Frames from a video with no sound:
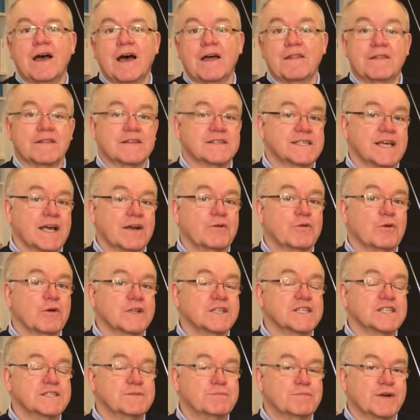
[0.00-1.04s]
I think the sound
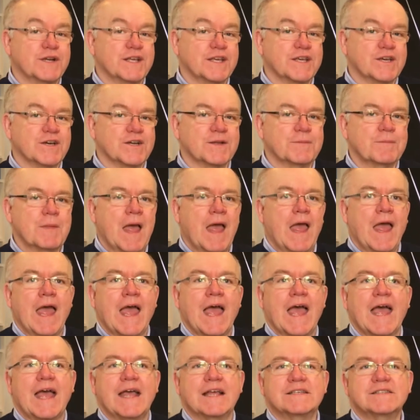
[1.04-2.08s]
quality is pretty good.
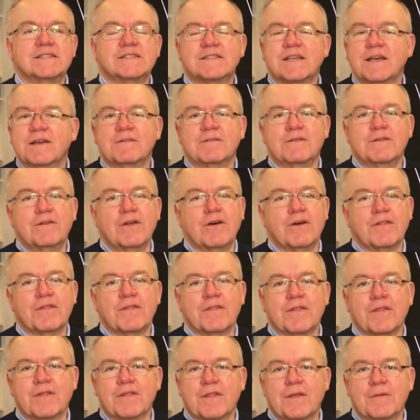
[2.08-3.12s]
It's not
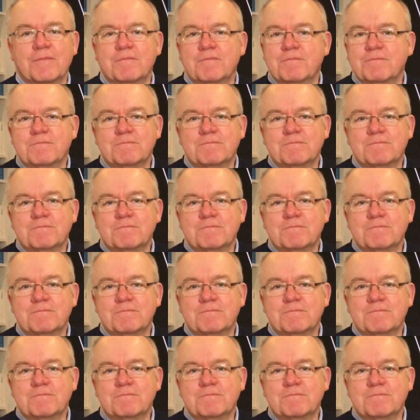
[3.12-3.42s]
the